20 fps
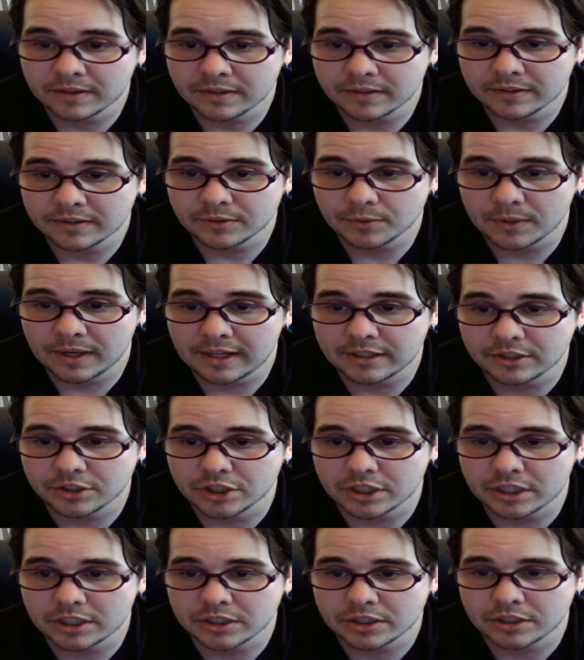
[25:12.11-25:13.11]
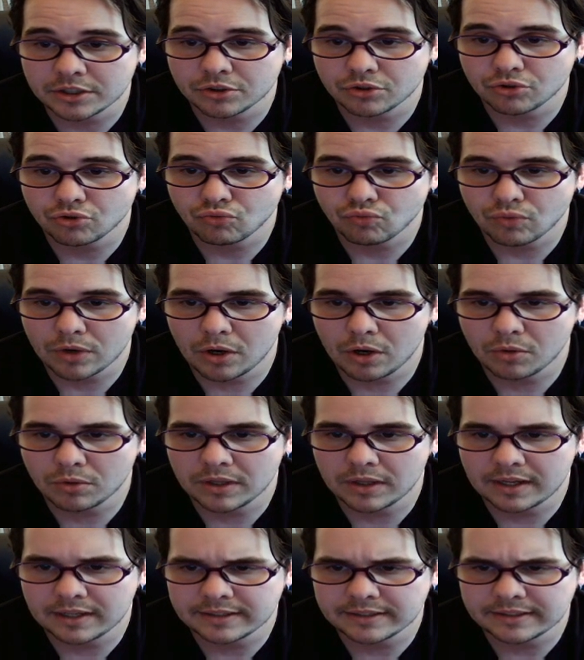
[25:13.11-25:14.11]
So I'll just scroll
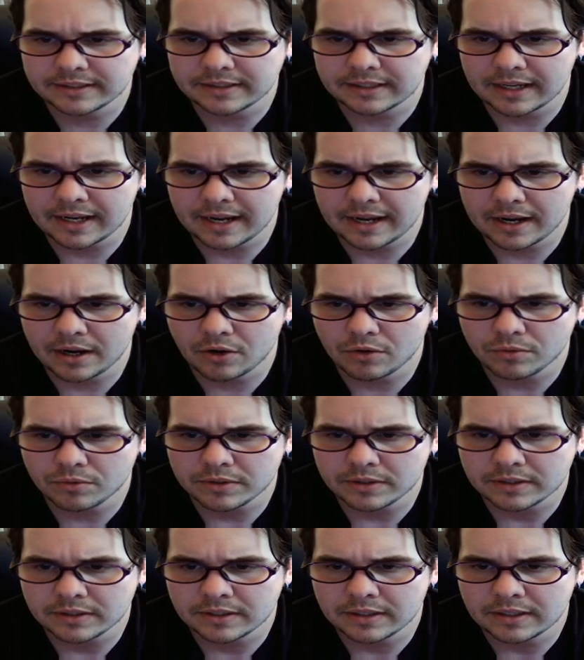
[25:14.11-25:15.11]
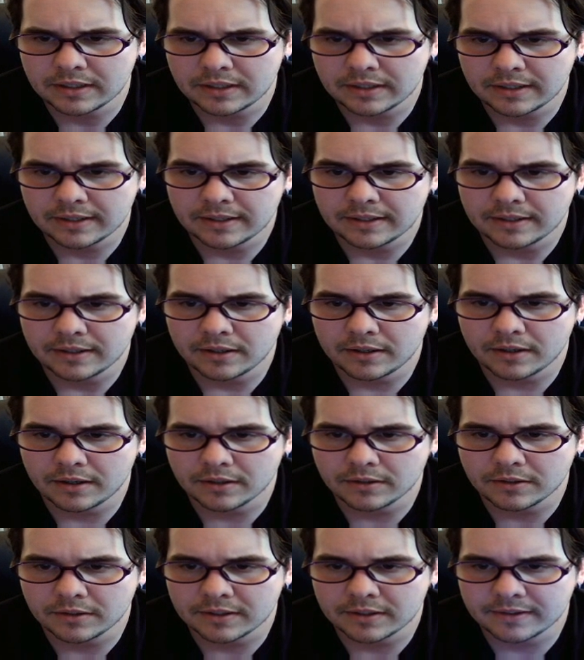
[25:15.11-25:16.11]
on down. Oh,
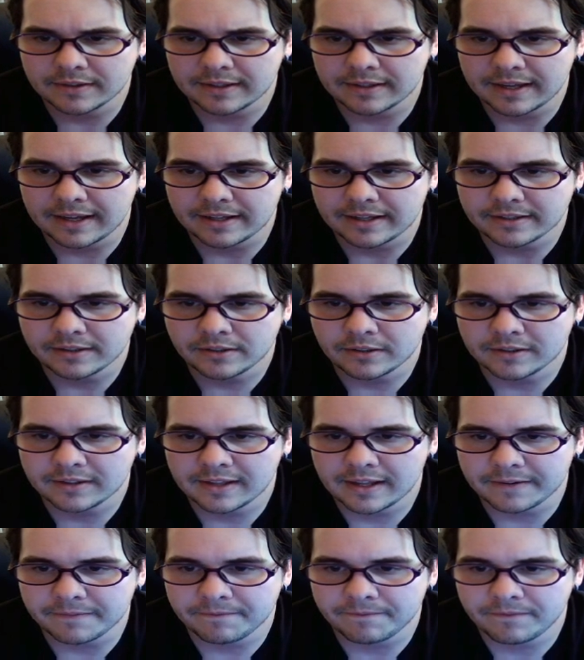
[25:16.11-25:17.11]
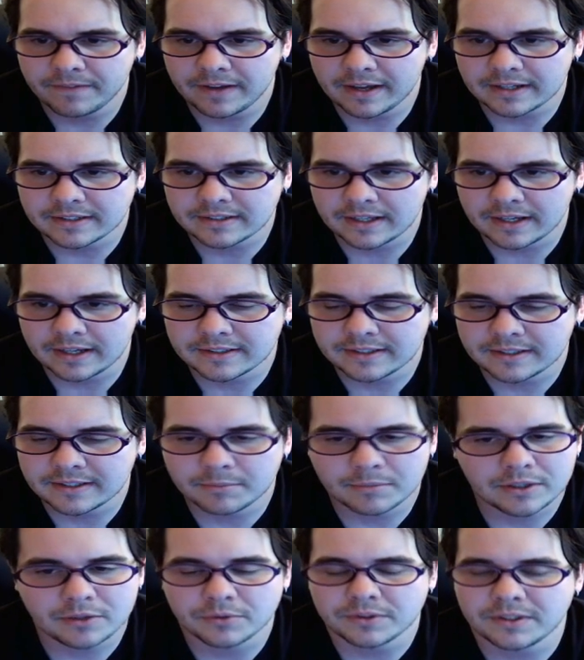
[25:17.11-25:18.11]
look at that. Look at that effect text.
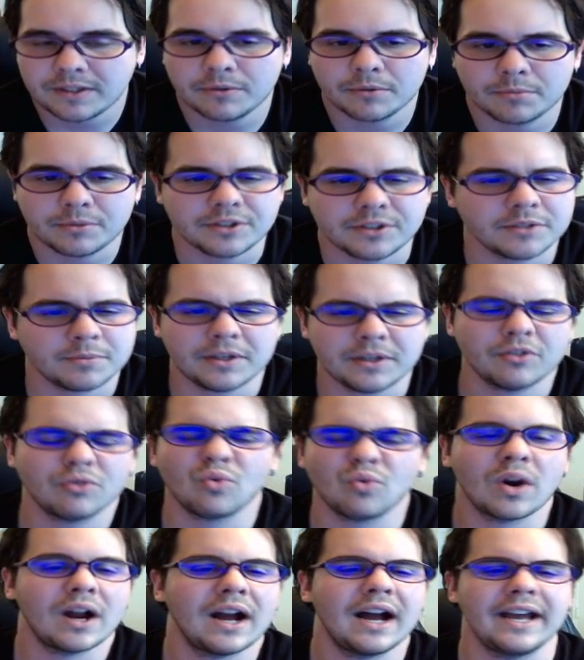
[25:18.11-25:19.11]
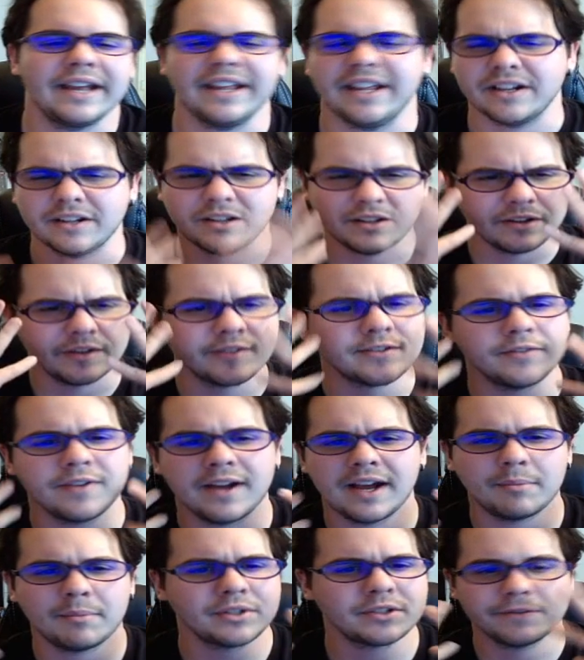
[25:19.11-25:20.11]
MQT would just be crying because of
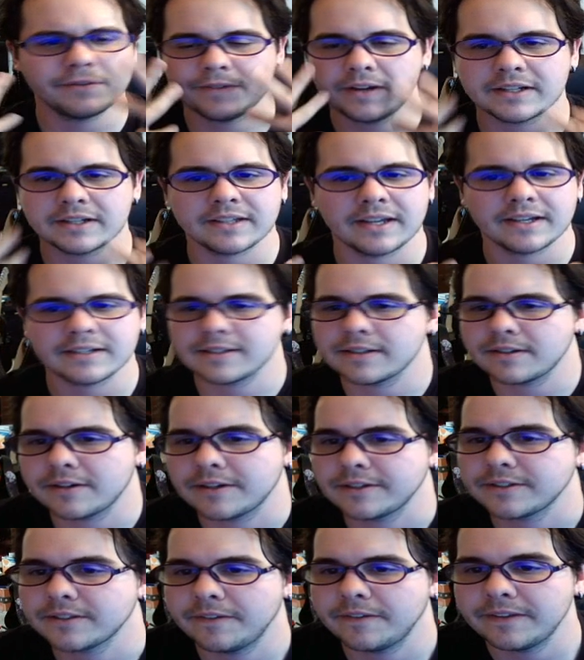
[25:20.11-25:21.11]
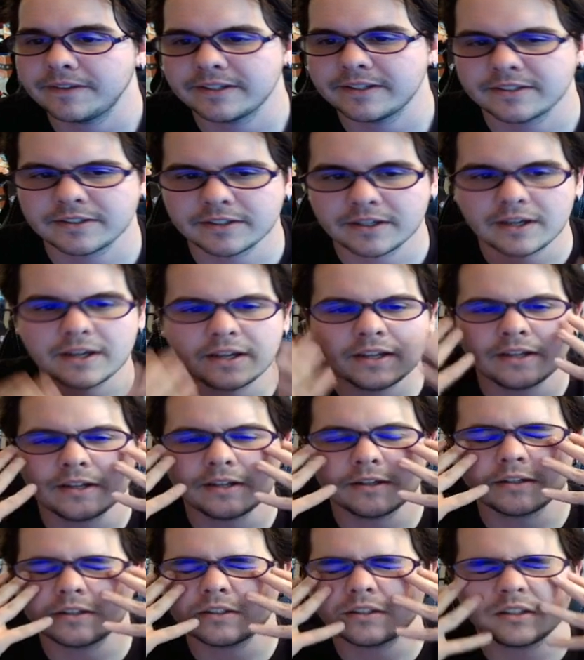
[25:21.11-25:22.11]
how much effect text there is on this.
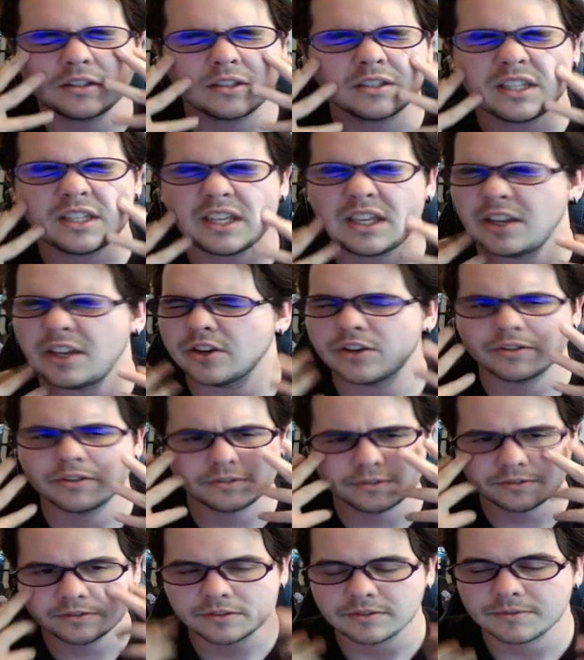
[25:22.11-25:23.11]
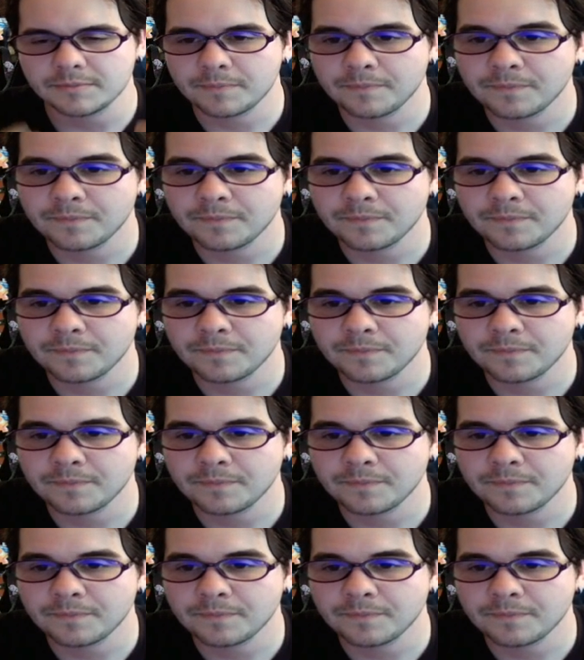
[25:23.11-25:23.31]
Tears.